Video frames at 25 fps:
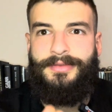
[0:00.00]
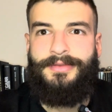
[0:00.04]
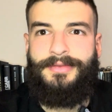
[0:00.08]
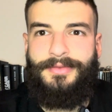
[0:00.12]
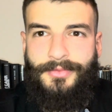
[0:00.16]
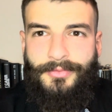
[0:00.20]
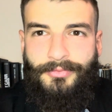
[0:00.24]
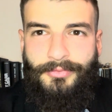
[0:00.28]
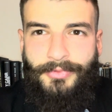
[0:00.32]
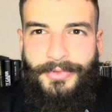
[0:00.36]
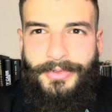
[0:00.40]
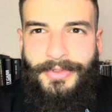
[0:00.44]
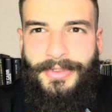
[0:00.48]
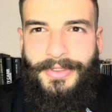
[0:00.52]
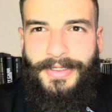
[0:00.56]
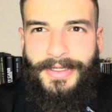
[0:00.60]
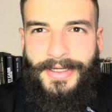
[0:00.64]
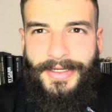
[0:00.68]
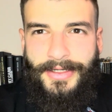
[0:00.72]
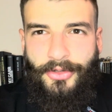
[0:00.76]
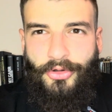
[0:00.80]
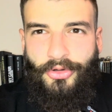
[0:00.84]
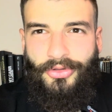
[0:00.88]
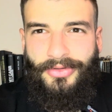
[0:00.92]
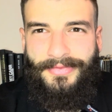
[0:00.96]
We
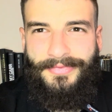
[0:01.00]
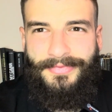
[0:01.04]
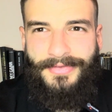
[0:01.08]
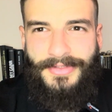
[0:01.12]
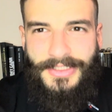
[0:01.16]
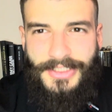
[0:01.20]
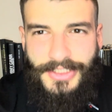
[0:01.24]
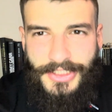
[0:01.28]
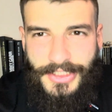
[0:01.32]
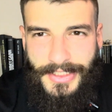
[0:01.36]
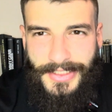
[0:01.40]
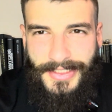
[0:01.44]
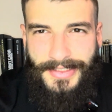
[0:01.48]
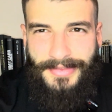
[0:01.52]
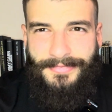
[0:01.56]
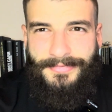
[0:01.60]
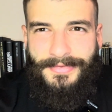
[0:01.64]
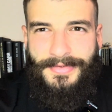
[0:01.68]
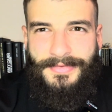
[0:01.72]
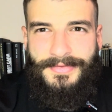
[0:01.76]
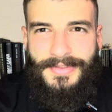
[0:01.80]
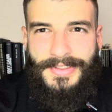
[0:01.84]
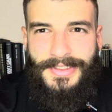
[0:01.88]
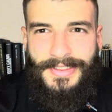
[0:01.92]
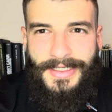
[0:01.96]
are going to finish here
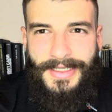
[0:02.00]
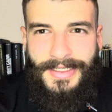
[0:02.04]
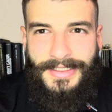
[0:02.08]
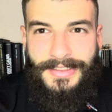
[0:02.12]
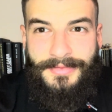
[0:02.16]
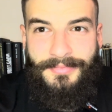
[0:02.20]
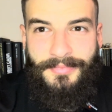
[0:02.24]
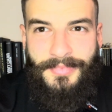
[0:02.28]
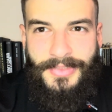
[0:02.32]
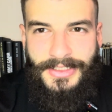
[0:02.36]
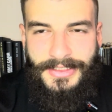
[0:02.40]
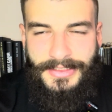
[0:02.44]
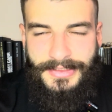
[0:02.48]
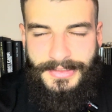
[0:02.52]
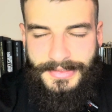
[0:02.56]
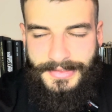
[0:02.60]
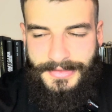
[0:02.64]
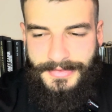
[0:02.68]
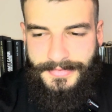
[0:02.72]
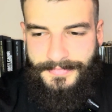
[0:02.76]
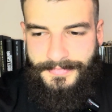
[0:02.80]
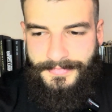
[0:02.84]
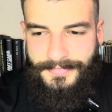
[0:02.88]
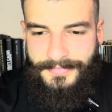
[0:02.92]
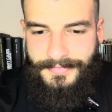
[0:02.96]
58
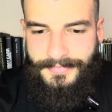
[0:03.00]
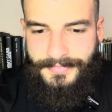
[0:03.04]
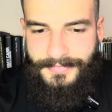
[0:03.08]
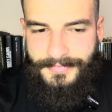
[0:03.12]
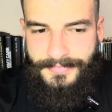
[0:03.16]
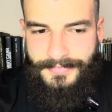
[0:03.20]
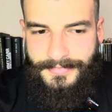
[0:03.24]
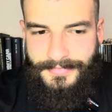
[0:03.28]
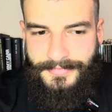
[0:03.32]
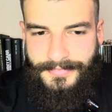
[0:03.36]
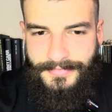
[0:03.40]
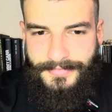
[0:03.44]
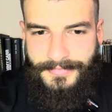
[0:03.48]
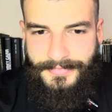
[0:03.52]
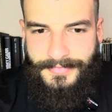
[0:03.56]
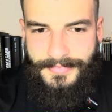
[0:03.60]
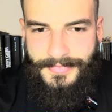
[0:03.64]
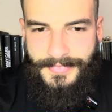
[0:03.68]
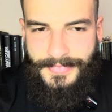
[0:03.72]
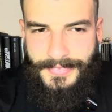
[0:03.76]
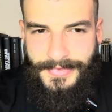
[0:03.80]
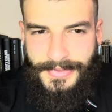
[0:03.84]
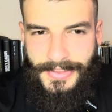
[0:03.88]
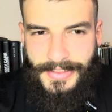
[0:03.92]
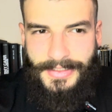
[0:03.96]
minutes.
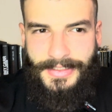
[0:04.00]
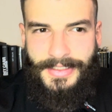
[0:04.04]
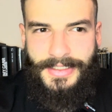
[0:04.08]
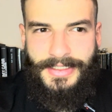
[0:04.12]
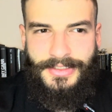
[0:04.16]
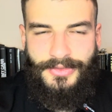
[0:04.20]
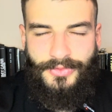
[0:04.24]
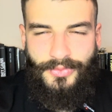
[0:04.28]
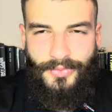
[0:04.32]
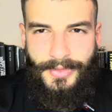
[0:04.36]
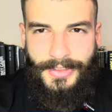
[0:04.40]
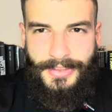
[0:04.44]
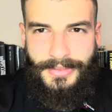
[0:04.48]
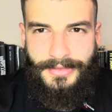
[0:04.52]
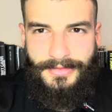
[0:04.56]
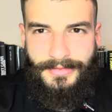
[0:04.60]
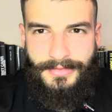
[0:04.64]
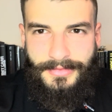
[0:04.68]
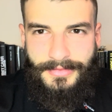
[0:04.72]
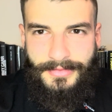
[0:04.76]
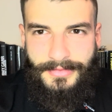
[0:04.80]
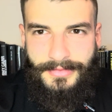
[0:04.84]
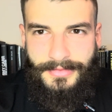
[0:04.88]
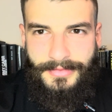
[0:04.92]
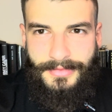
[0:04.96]
The next one
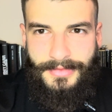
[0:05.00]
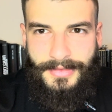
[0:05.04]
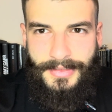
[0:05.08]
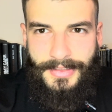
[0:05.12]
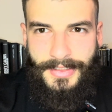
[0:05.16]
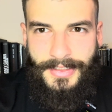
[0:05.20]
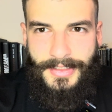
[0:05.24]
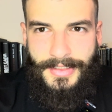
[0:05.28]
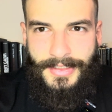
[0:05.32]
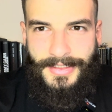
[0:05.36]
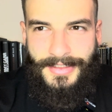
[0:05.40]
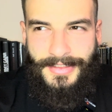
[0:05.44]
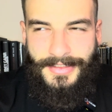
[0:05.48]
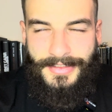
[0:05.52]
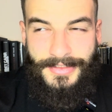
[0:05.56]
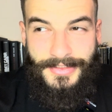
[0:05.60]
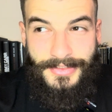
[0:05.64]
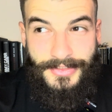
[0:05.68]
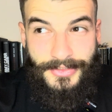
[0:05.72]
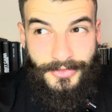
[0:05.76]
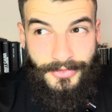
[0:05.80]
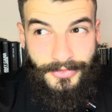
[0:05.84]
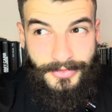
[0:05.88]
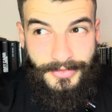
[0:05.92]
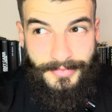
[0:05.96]
is
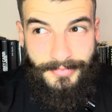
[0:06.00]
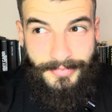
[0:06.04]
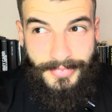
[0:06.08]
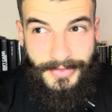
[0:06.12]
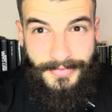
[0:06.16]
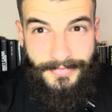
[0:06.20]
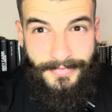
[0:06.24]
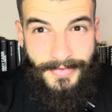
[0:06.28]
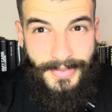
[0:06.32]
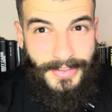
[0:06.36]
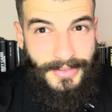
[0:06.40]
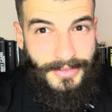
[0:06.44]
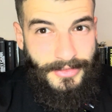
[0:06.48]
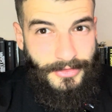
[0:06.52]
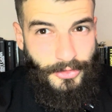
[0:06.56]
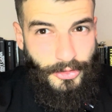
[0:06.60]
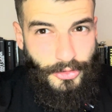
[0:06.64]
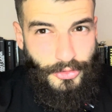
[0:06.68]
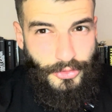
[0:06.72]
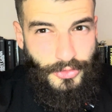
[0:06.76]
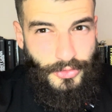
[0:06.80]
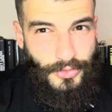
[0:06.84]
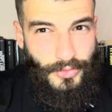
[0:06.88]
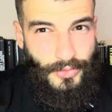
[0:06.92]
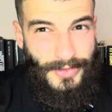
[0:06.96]
going to be very
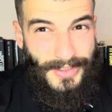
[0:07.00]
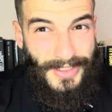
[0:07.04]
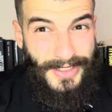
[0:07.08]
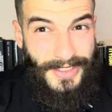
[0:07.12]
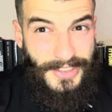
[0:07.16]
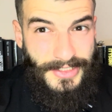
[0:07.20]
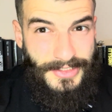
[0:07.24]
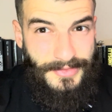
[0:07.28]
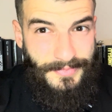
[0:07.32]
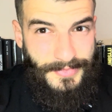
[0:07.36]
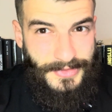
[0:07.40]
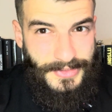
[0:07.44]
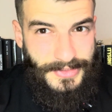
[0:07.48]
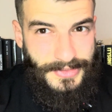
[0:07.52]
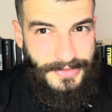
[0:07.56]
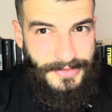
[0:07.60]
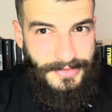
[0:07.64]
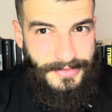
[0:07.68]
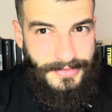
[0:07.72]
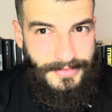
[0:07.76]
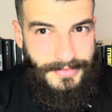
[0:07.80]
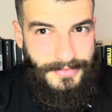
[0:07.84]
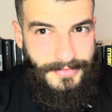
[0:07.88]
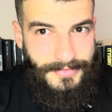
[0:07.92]
close to Christmas.